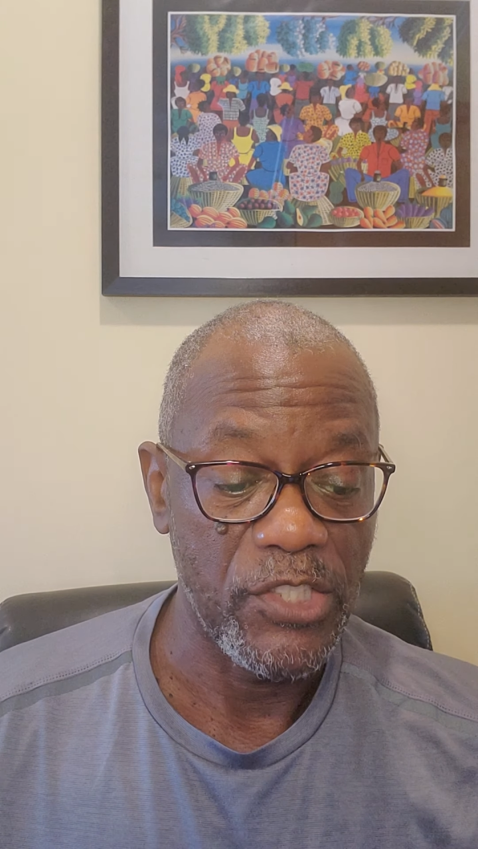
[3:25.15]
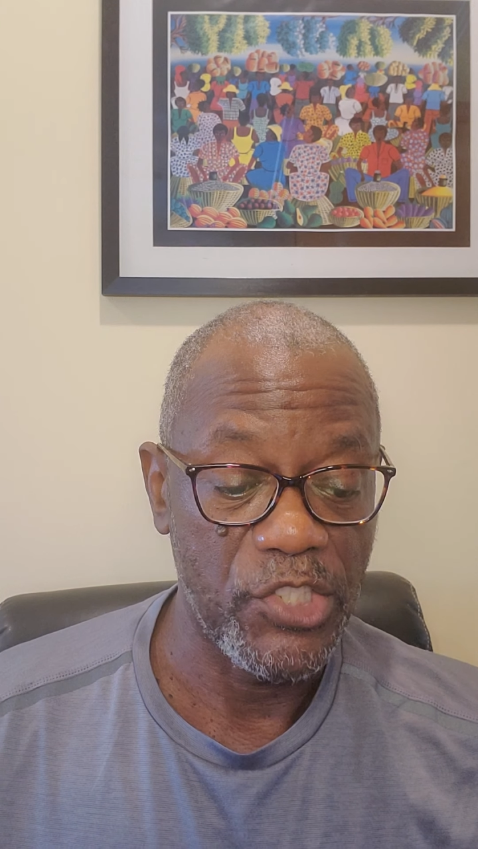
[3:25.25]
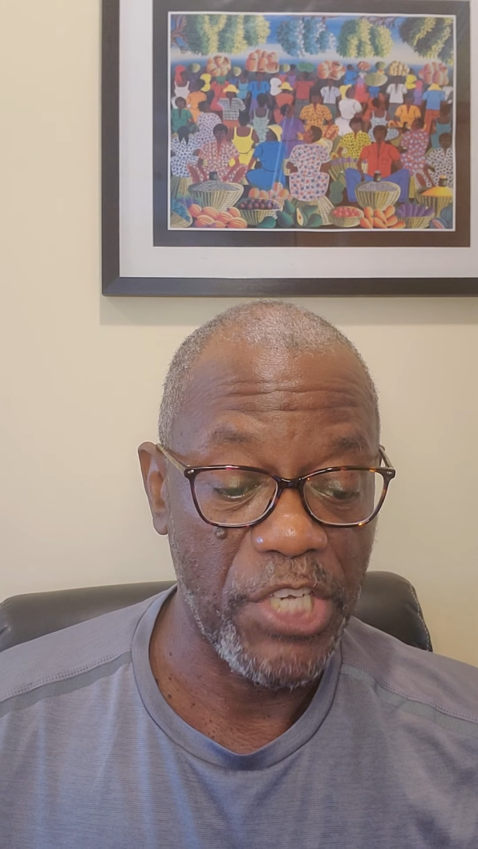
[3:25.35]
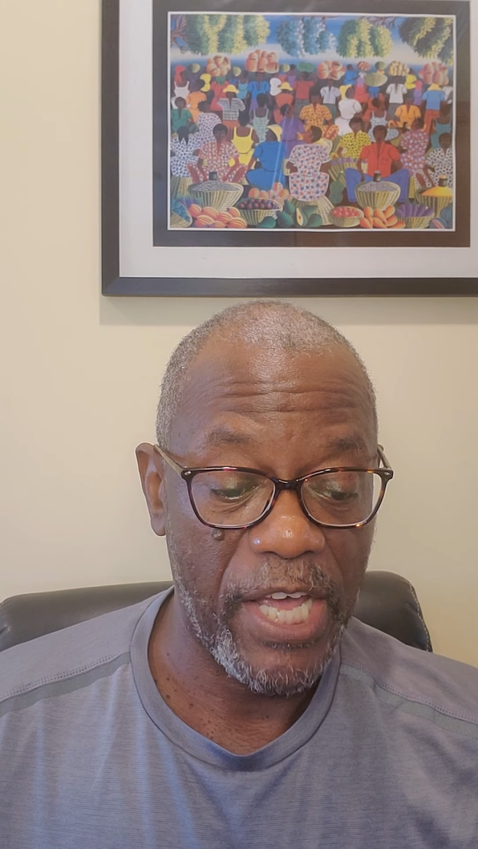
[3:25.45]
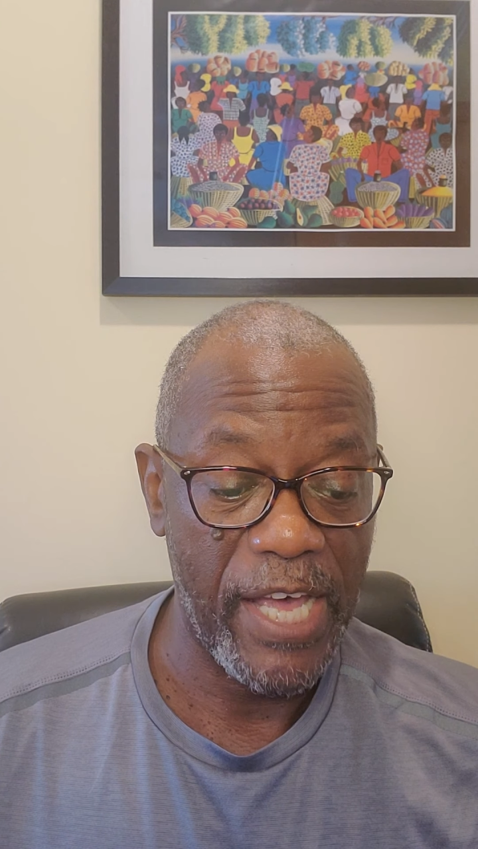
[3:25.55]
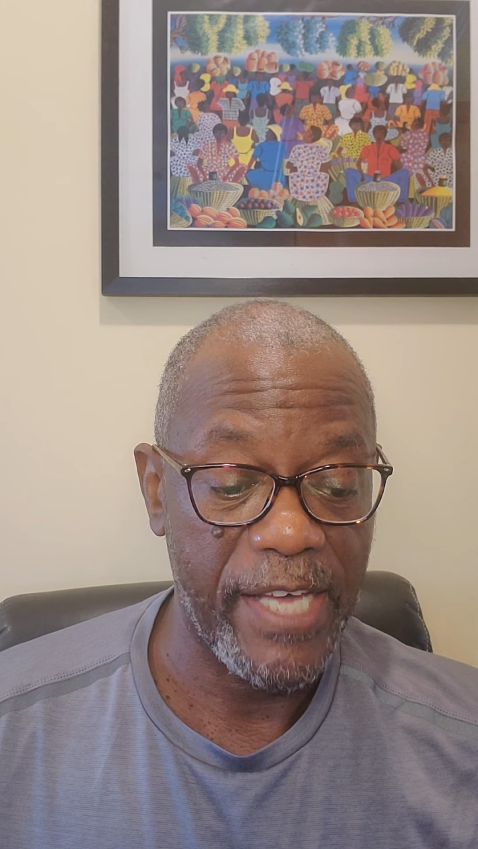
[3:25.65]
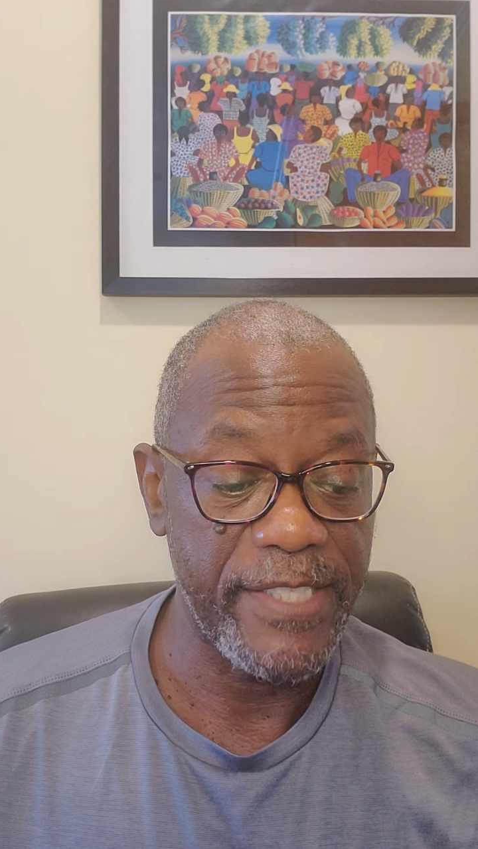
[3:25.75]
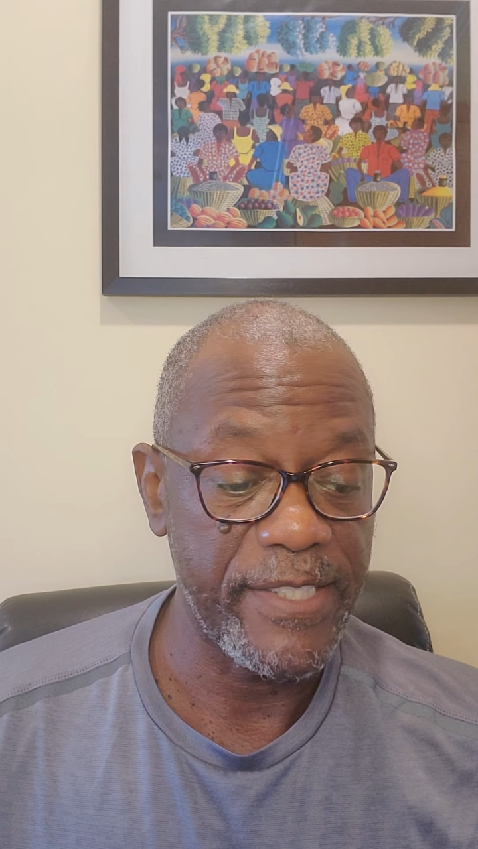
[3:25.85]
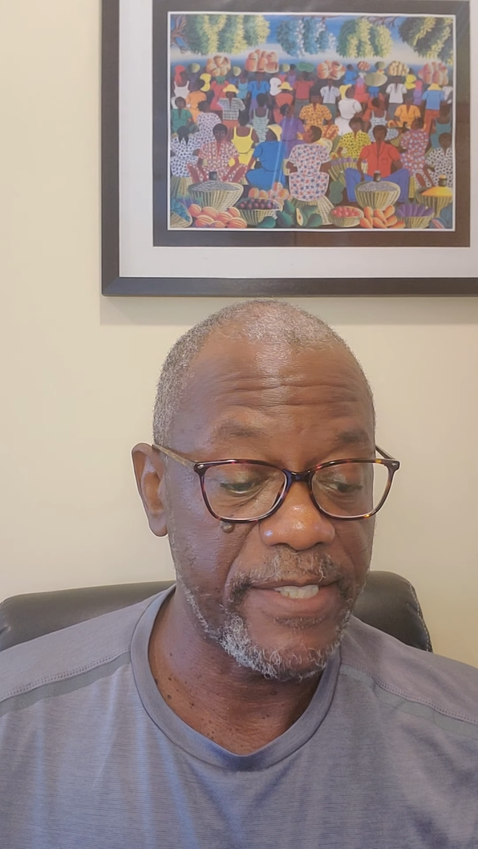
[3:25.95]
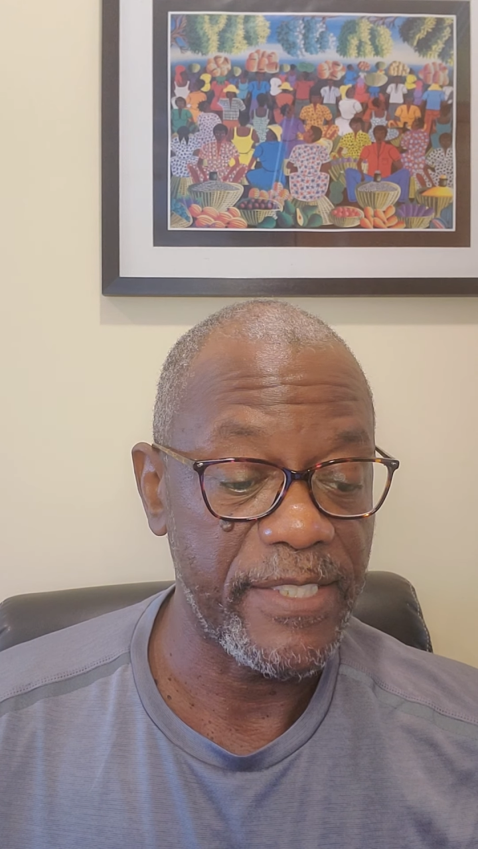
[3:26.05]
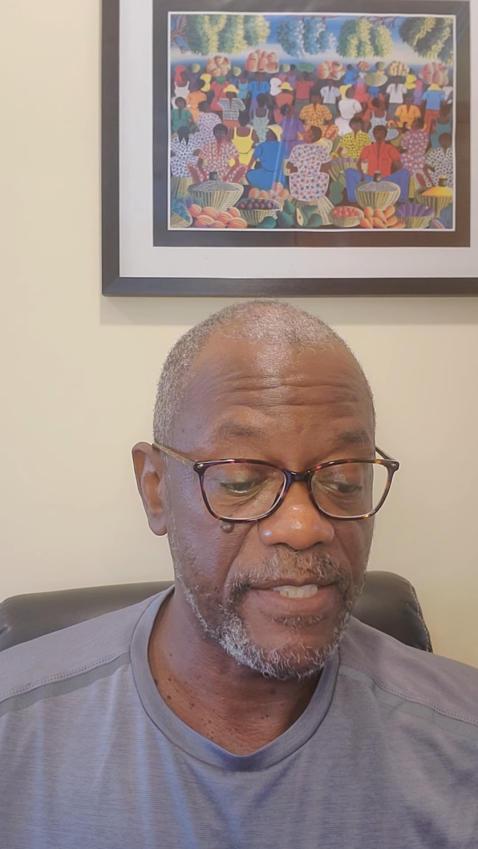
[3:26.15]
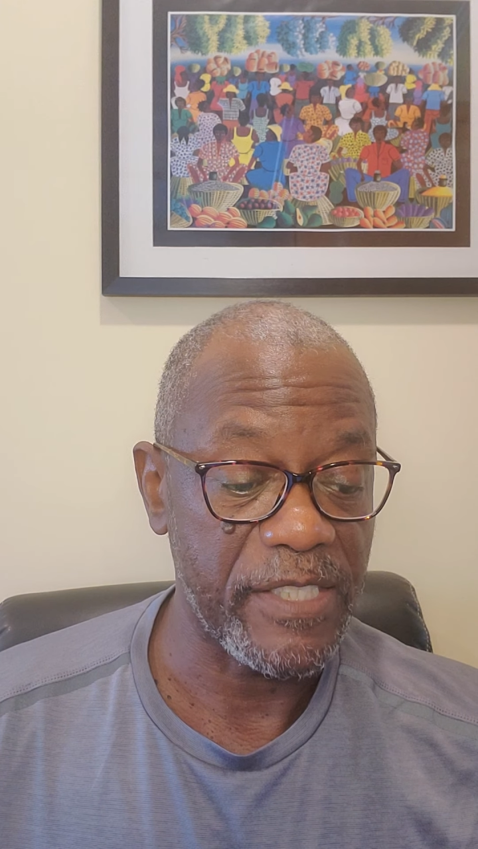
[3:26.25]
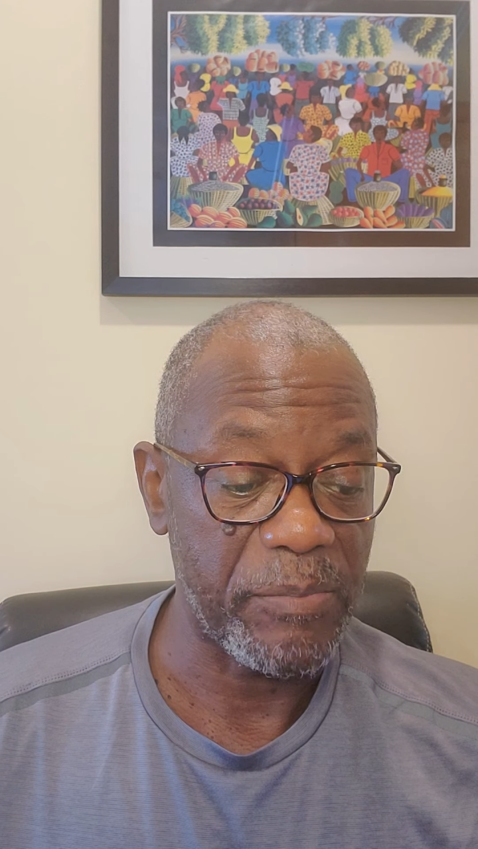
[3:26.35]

John's